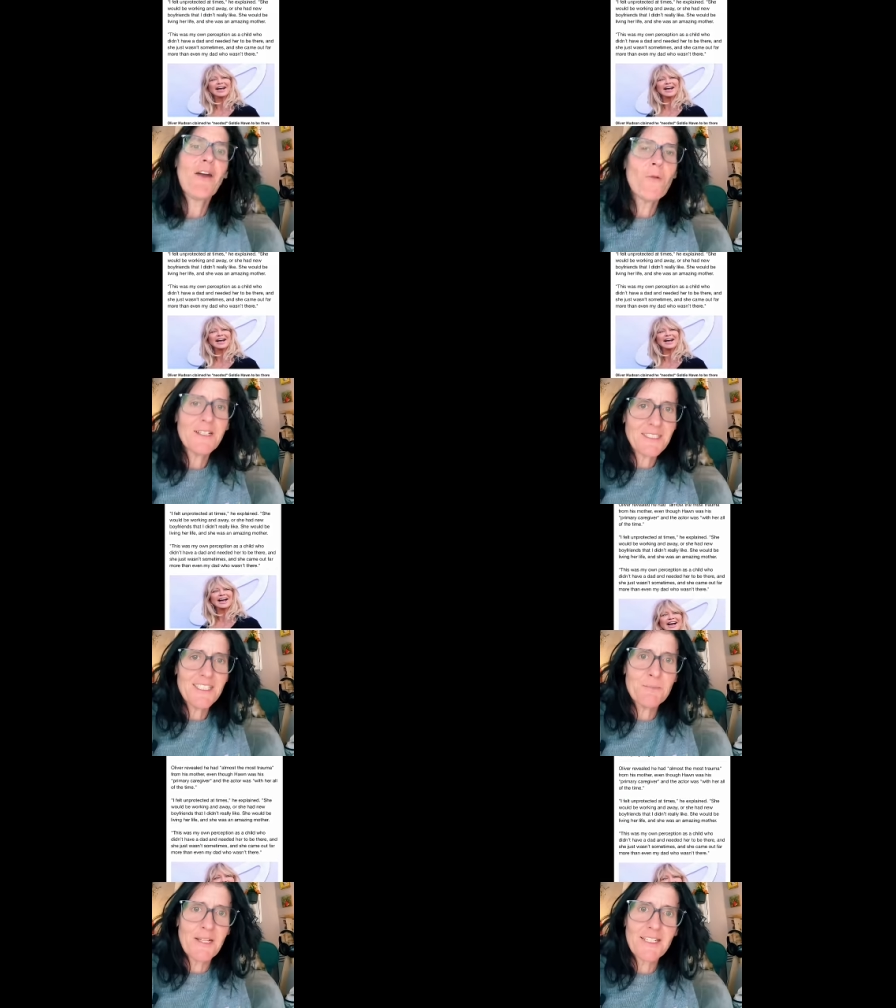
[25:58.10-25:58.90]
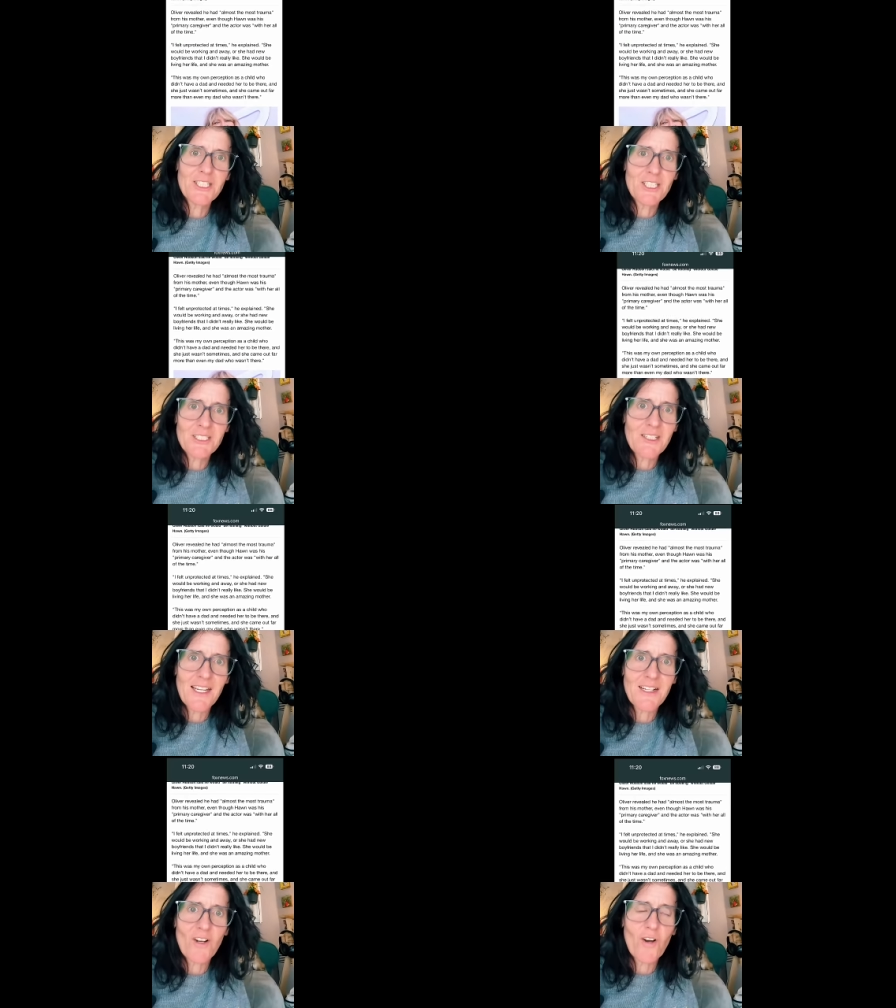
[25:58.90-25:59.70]
wish these men could just
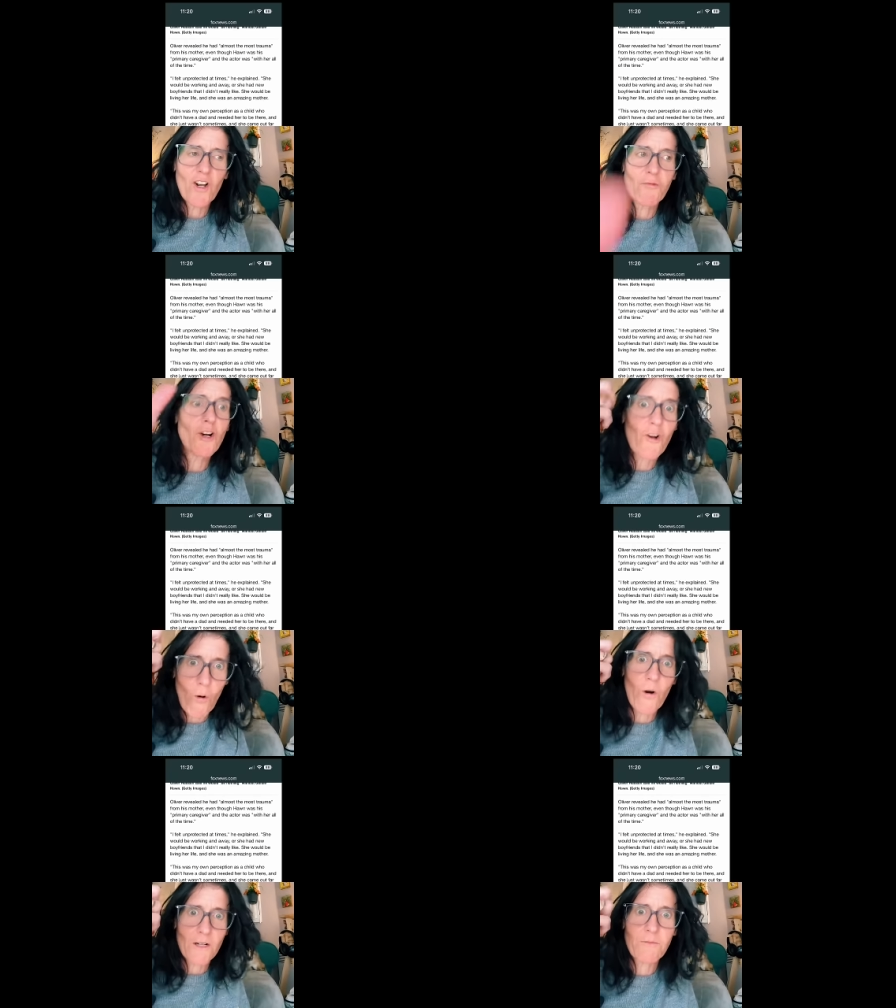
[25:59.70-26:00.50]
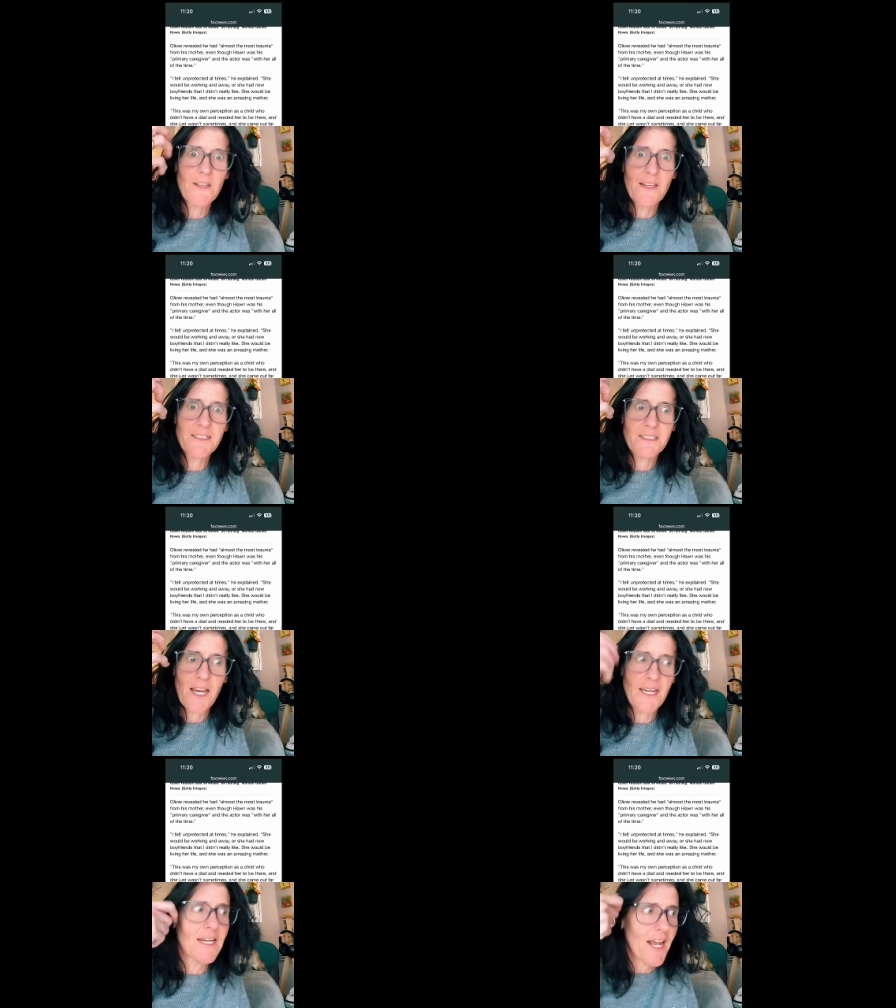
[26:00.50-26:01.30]
like record what they
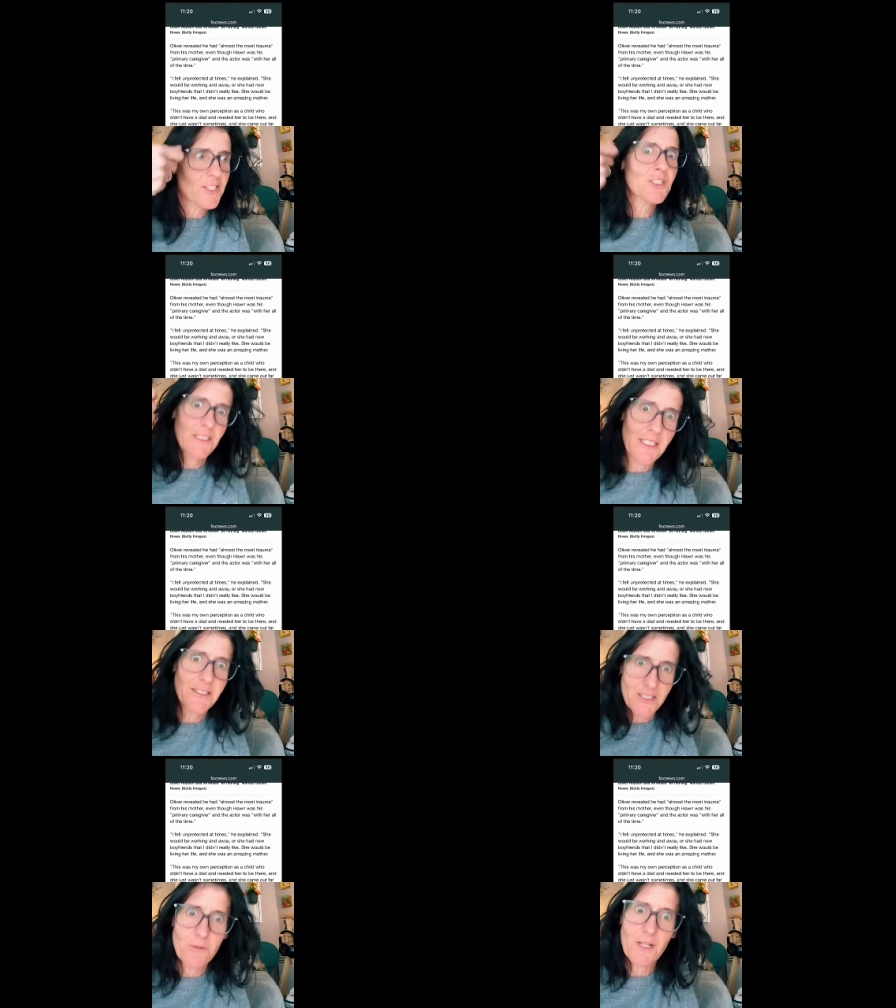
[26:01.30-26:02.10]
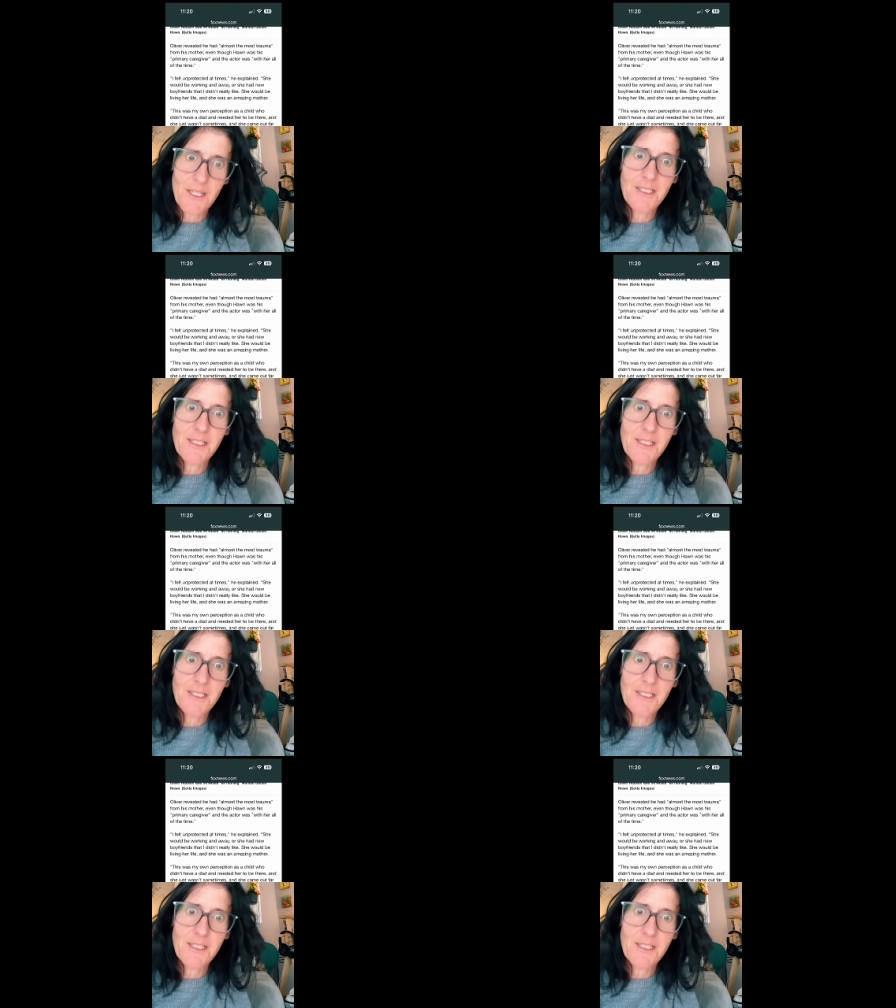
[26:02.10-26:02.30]
say and actually listen to what they